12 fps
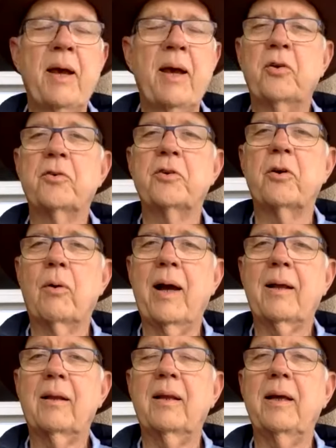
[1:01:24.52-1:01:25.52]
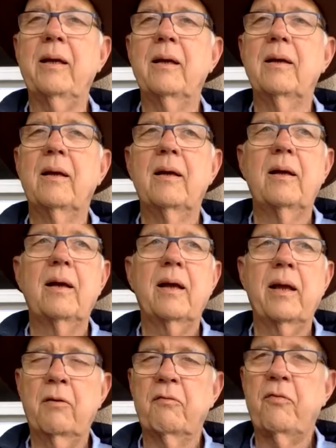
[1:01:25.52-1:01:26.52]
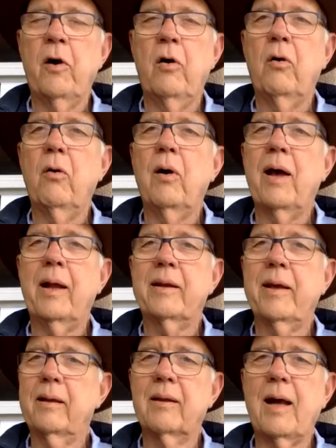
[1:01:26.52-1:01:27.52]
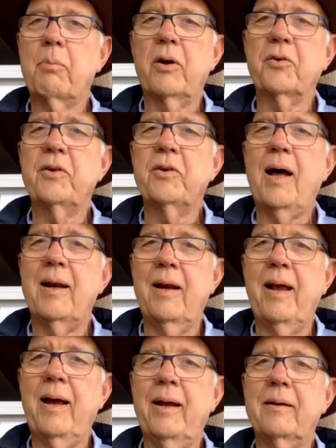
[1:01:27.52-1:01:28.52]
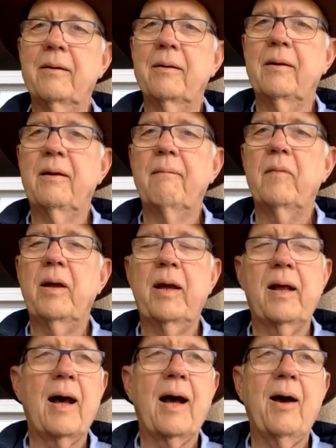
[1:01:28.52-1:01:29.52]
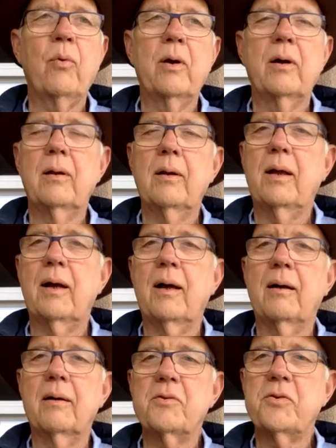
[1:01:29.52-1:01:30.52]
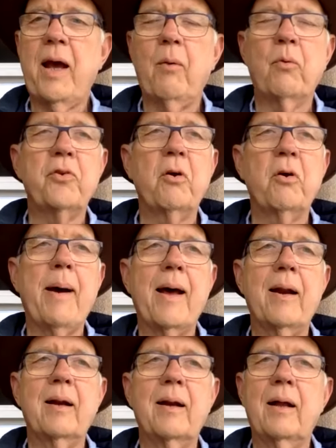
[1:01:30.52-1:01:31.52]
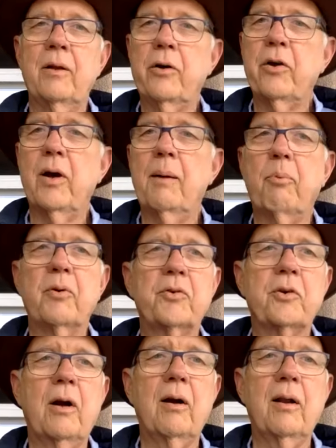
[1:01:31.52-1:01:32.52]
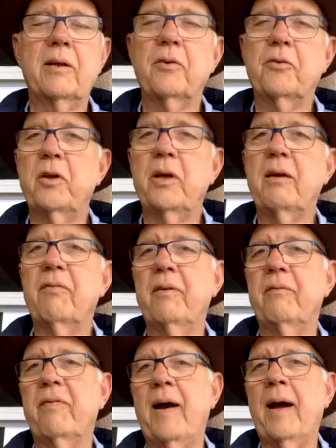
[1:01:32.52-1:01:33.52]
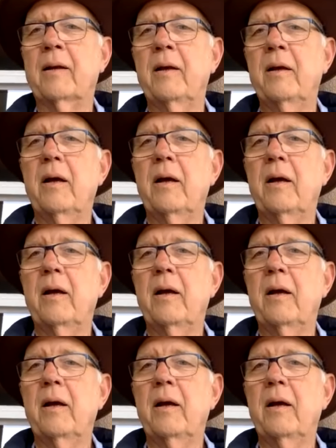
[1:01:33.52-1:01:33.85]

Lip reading: message directly, info@giglibraries.net, and I will chat with you about it, and I'll hook you up with Starlink to see if, in fact,